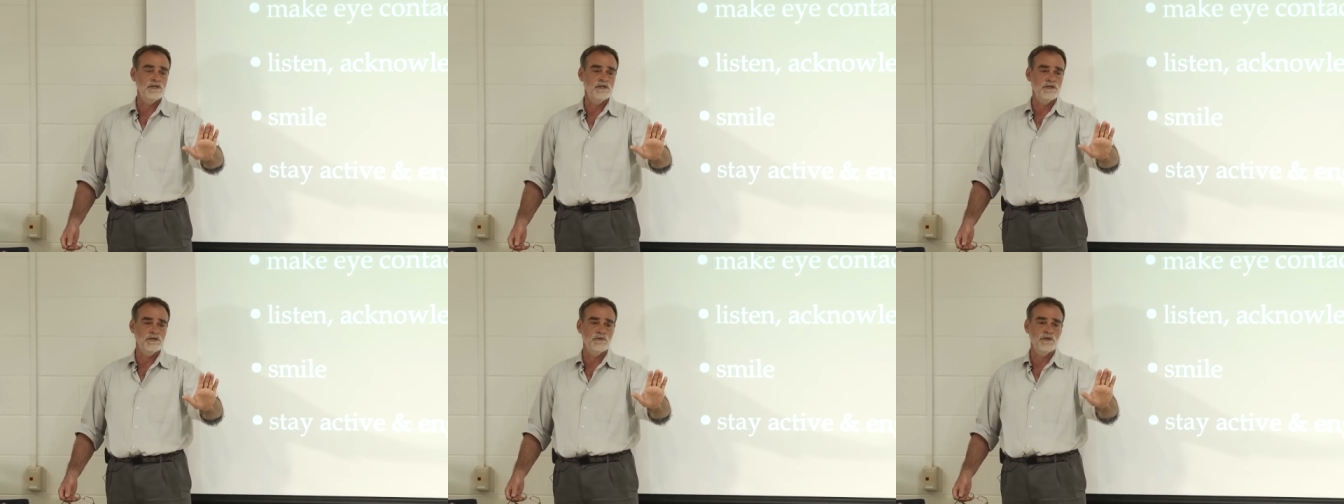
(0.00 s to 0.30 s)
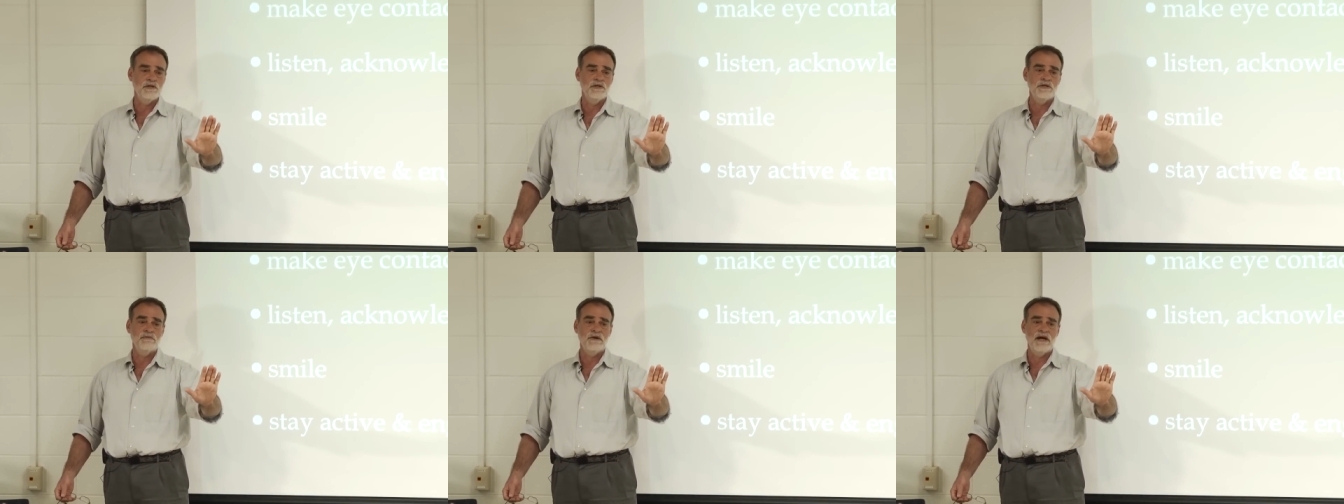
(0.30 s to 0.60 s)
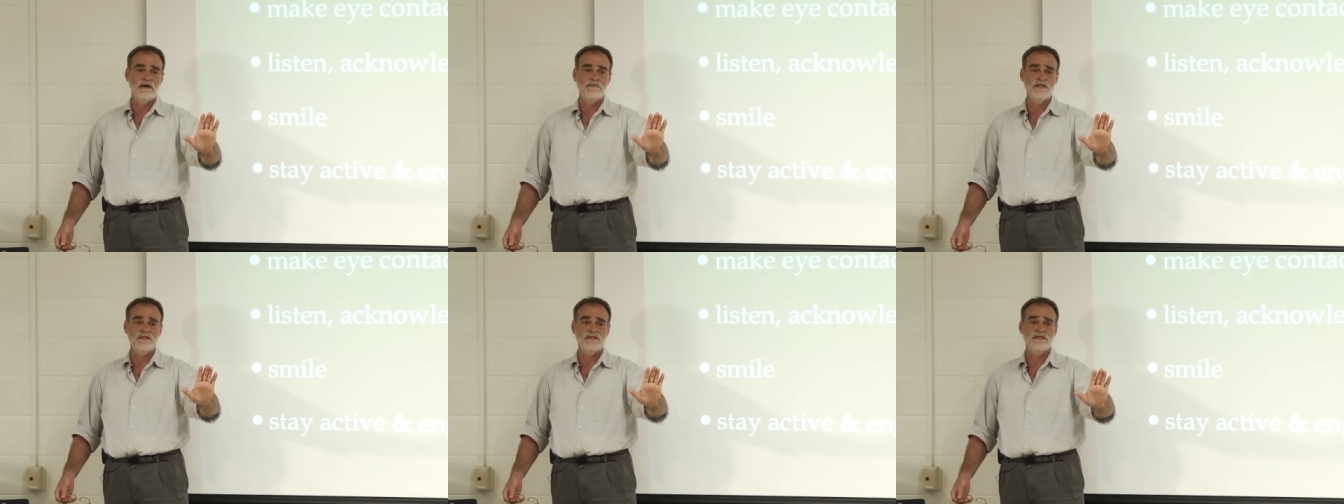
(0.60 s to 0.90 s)
I just want you to
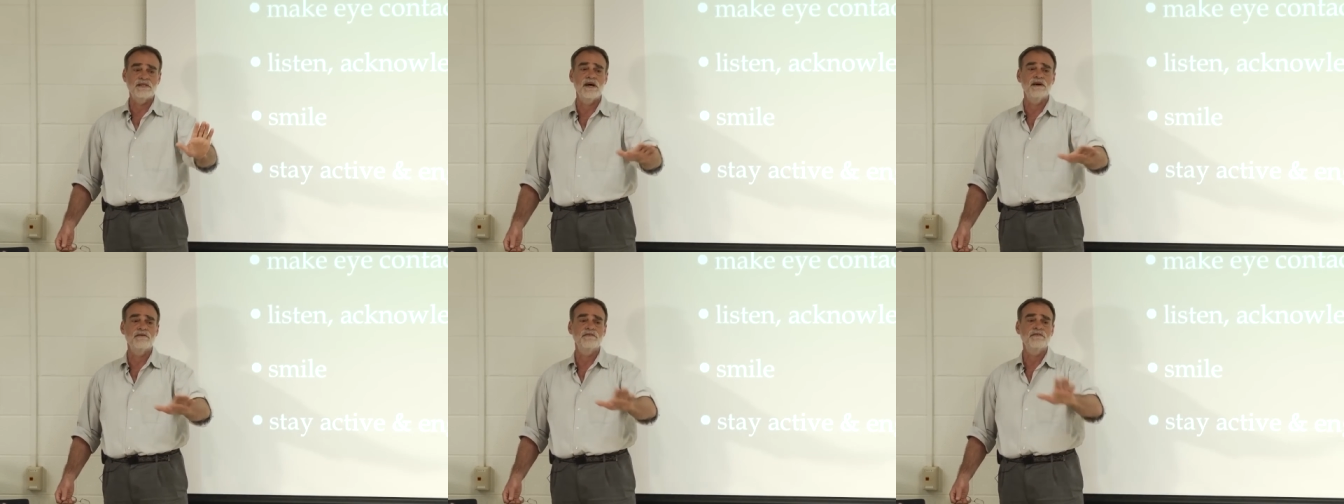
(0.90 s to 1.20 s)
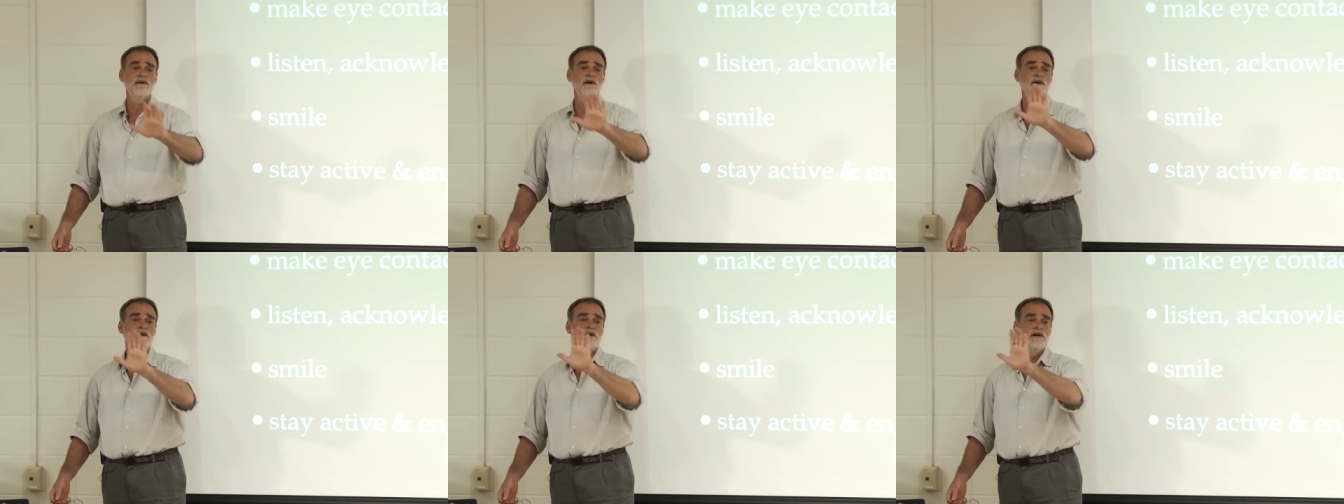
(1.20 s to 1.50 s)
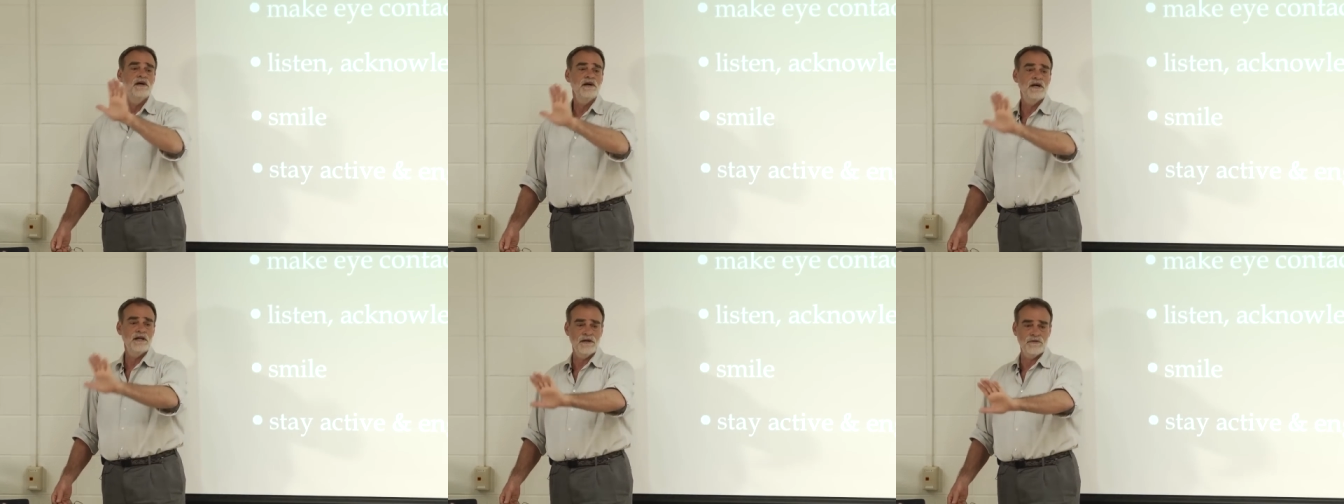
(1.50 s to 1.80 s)
buy my stuff,
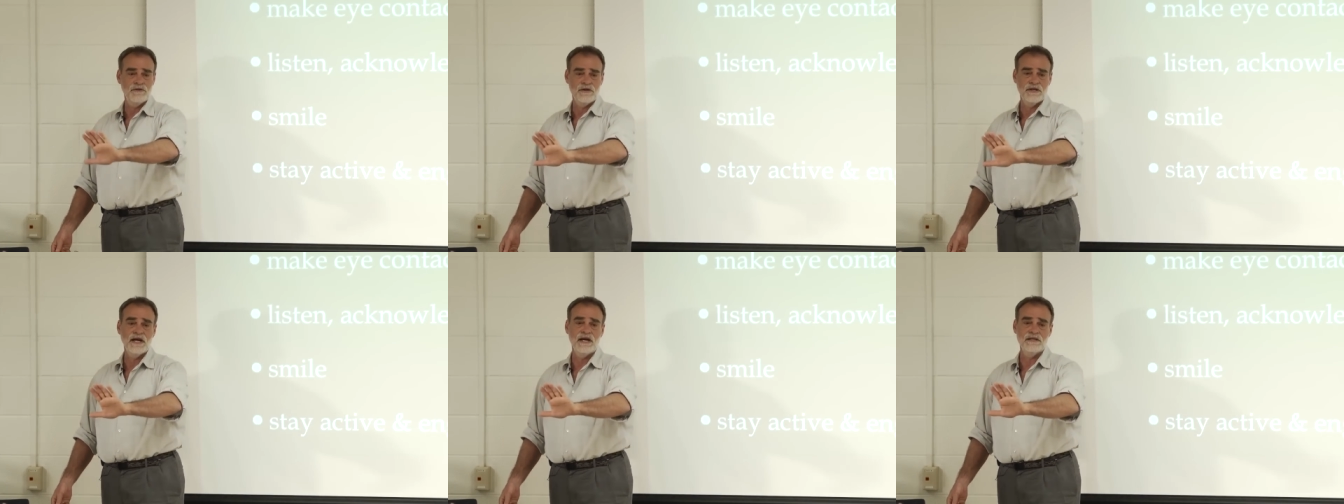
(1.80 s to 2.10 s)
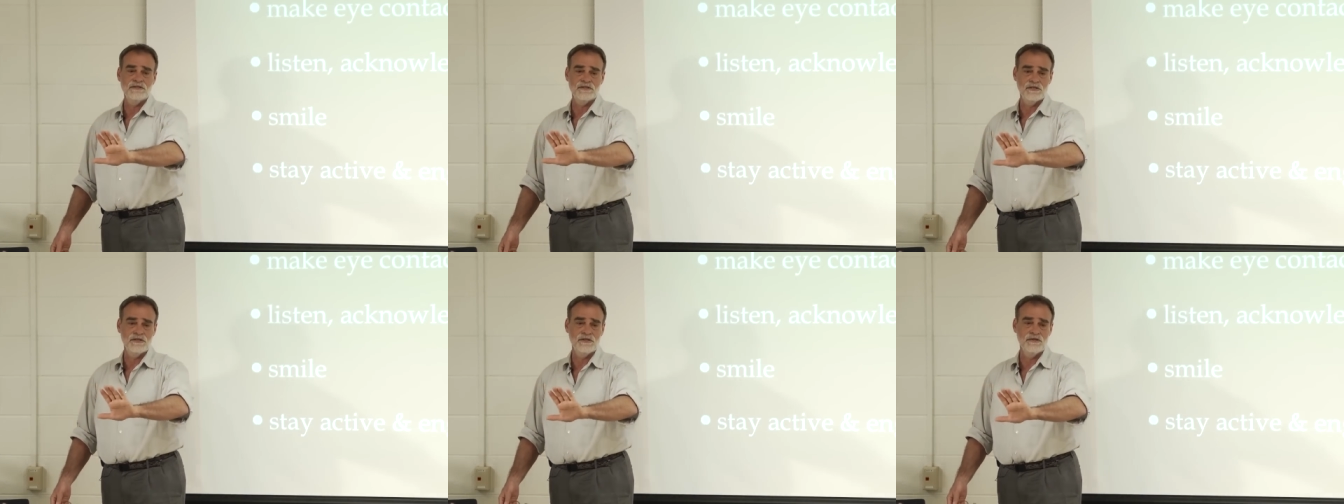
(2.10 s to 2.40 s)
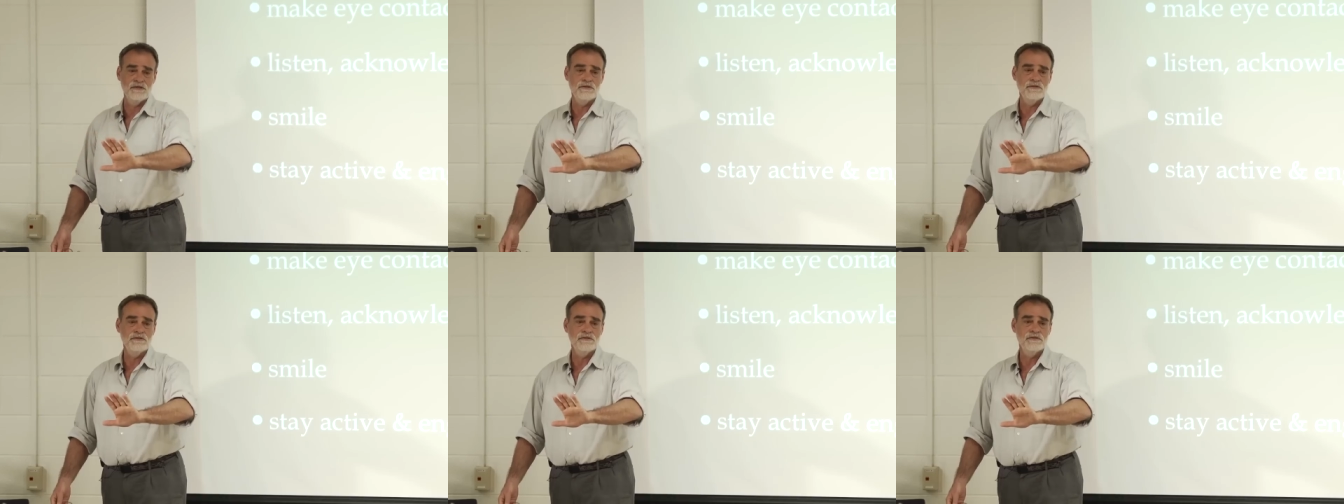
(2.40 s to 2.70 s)
and other kinds of
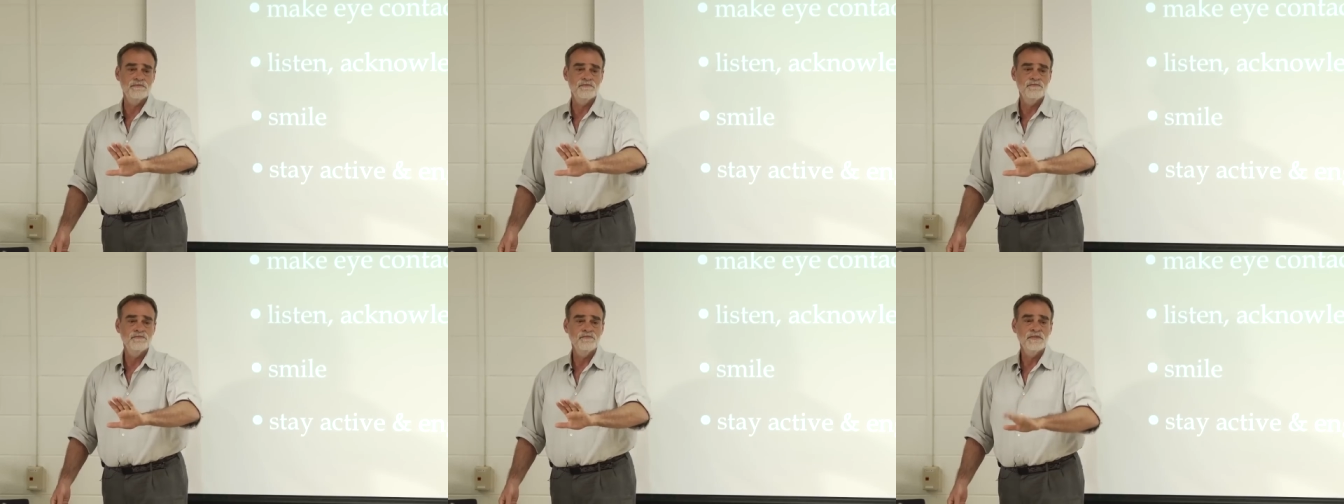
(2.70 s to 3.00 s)
cues.